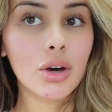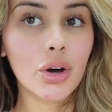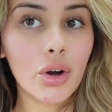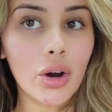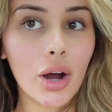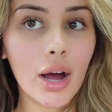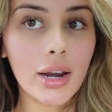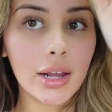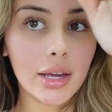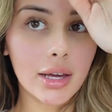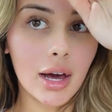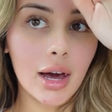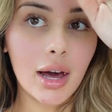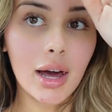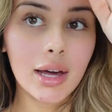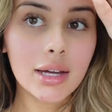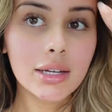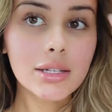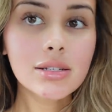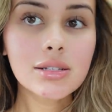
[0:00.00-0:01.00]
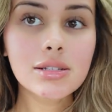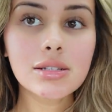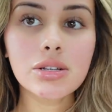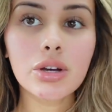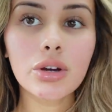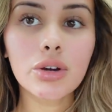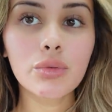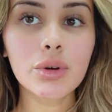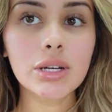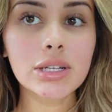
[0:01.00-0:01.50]
Alrighty guys,
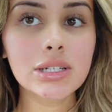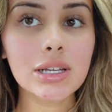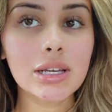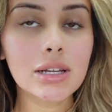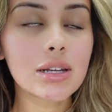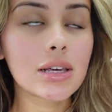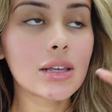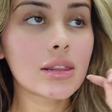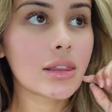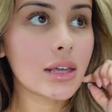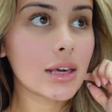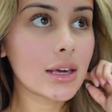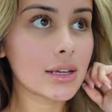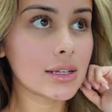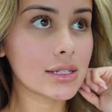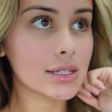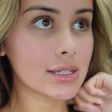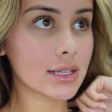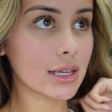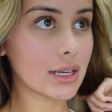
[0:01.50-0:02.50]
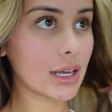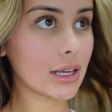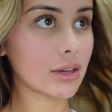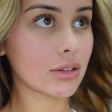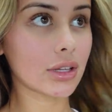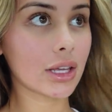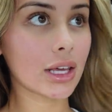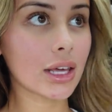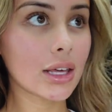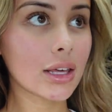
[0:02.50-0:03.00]
so we did the skin
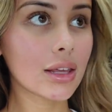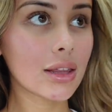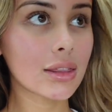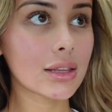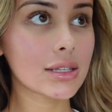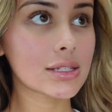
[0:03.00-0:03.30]
needling.